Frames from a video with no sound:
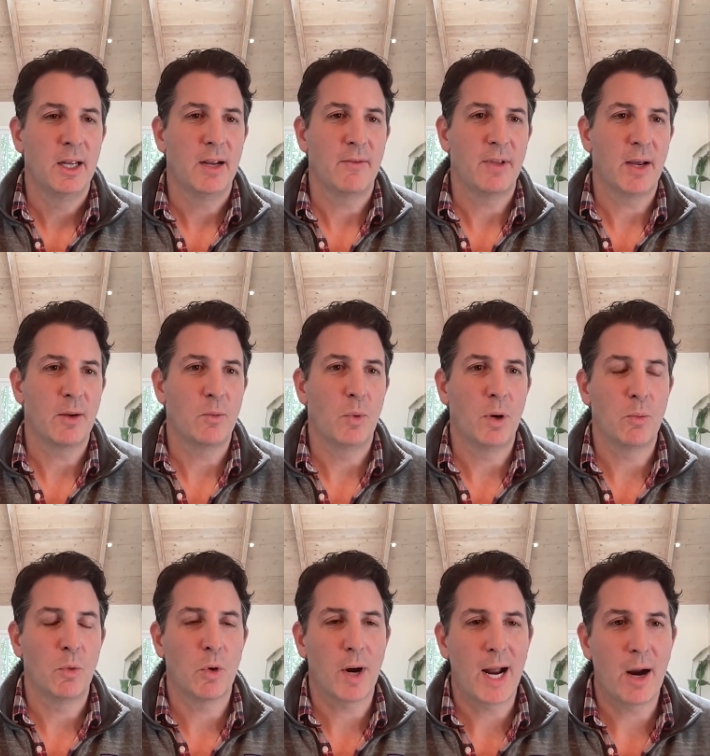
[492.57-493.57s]
if they had one
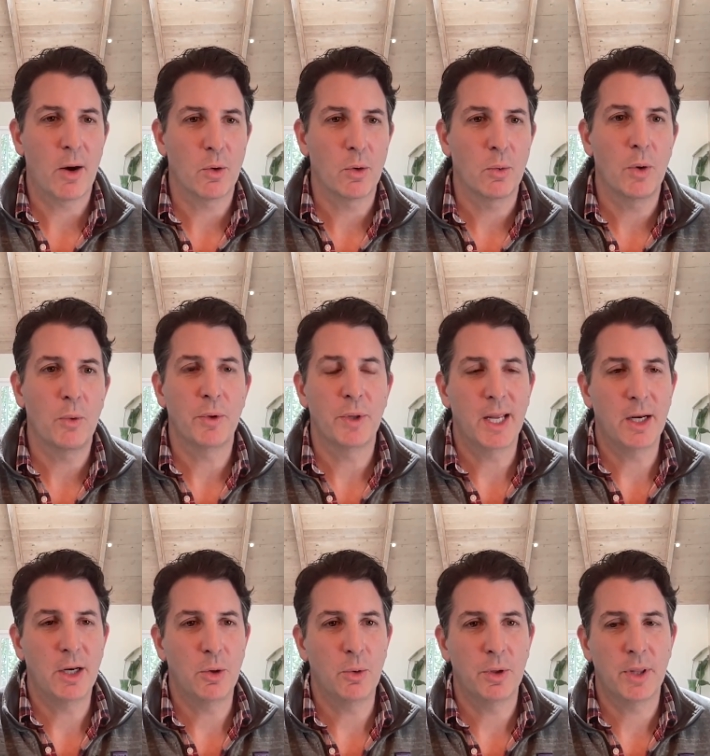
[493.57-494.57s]
more hour what would they
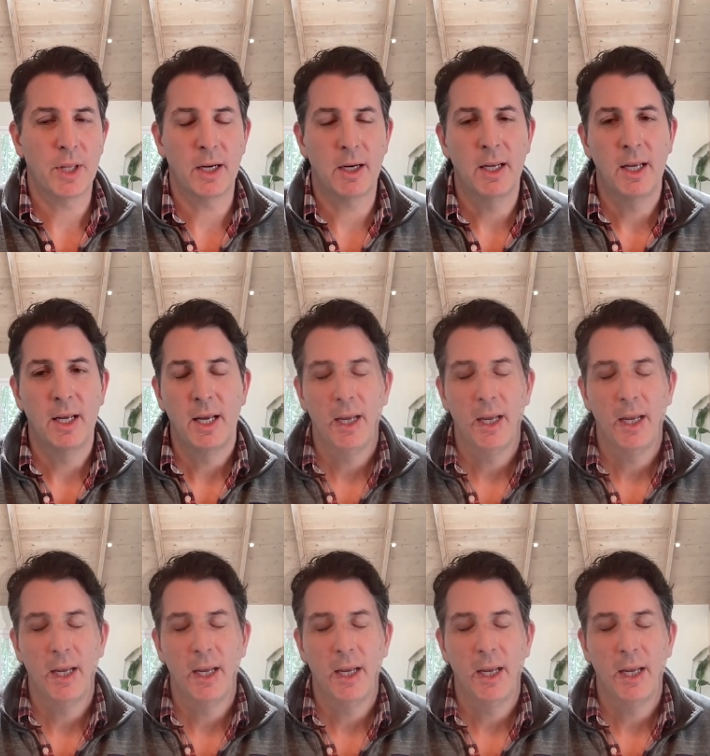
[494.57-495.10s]
do with it